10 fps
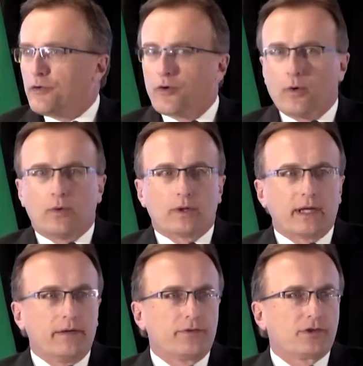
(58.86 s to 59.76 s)
So,
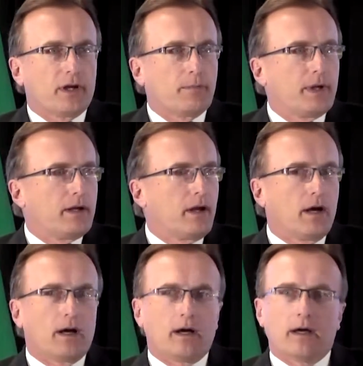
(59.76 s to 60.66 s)
ladies and gentlemen,
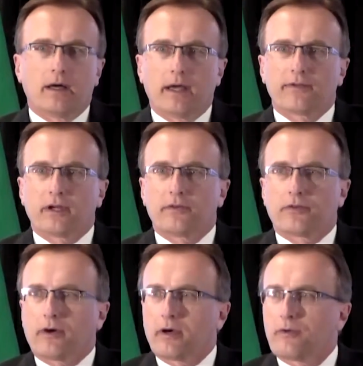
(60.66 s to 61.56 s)
as I get
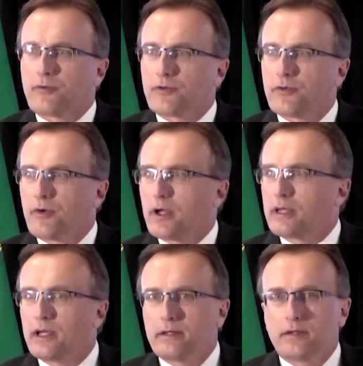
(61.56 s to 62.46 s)
started, first of all,
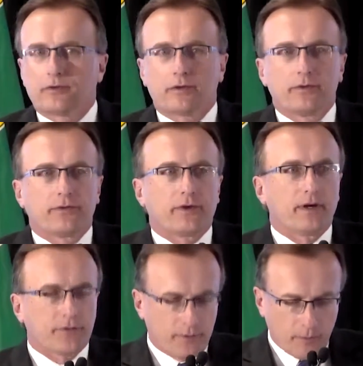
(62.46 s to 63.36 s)
I'd like to introduce,
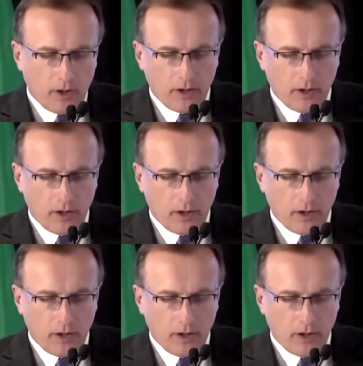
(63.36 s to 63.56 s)
I have some